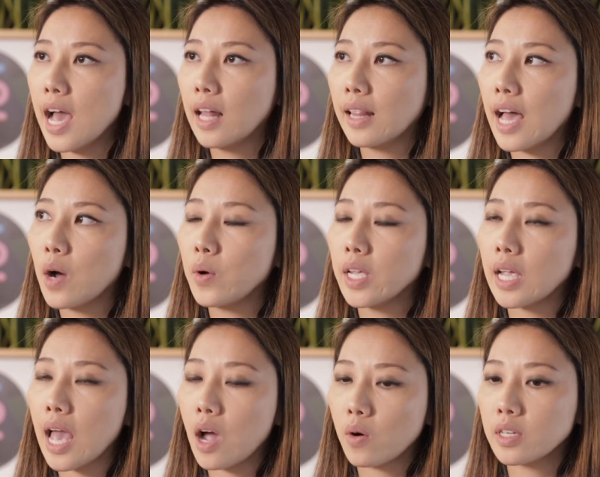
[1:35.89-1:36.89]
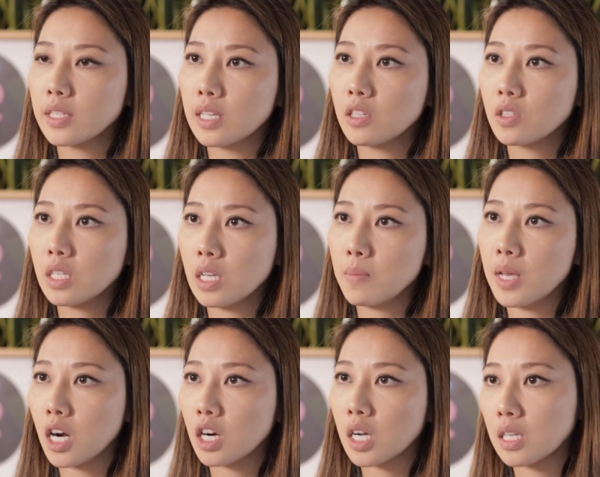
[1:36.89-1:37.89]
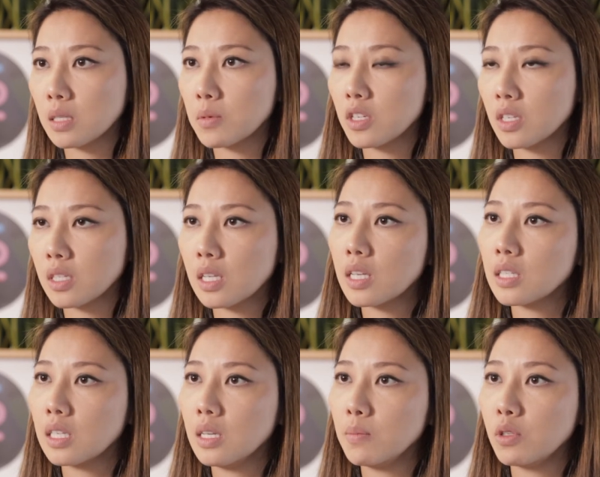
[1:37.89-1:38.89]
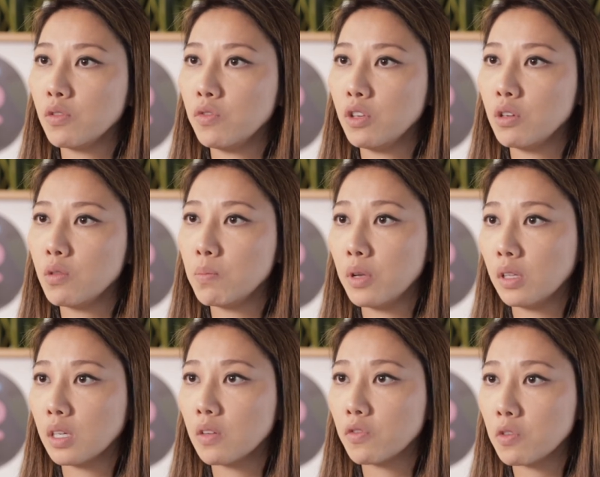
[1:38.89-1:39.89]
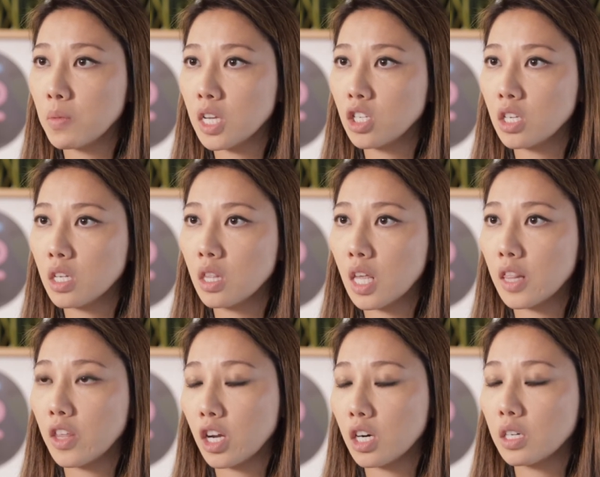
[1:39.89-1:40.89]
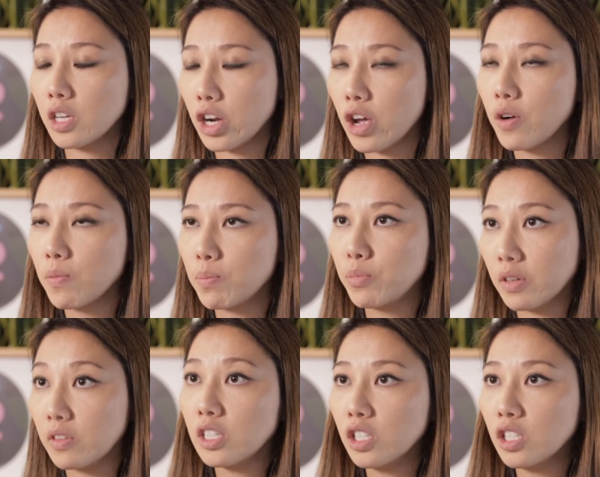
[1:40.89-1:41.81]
allowing our sales team and our customer success team to view billing information that they're, privy